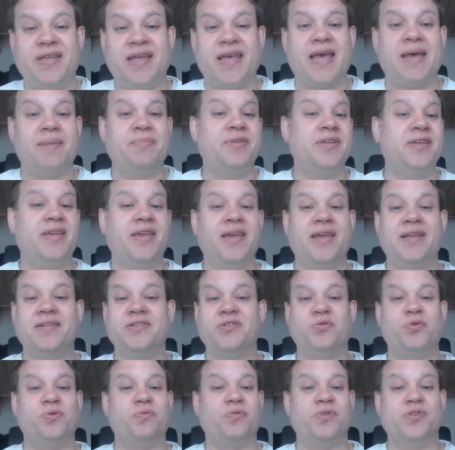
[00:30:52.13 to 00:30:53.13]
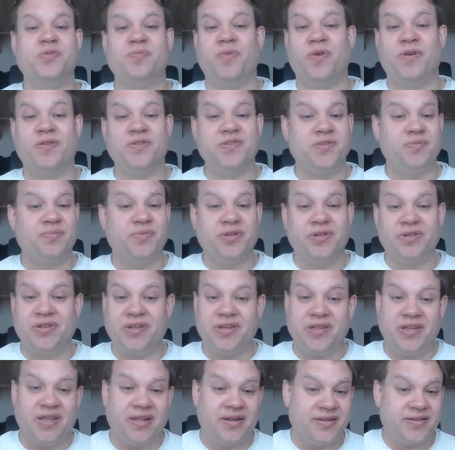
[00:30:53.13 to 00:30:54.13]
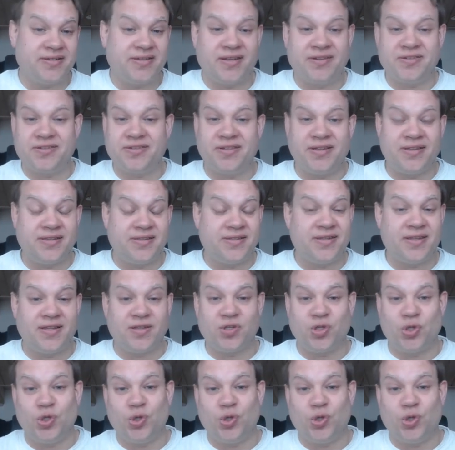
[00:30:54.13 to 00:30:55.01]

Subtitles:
abdicates all responsibility and essentially says,